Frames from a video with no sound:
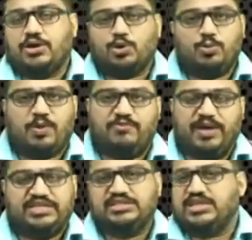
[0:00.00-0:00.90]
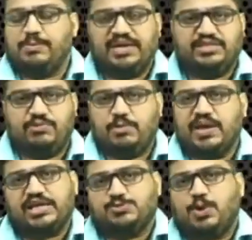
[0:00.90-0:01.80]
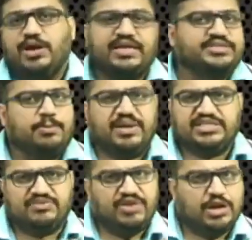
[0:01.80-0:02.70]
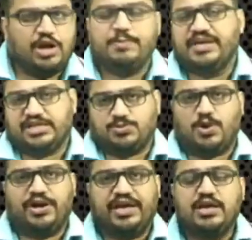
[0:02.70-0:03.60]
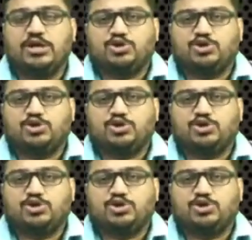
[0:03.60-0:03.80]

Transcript: group of patients. Some patient will be responding, some patient will not be responding.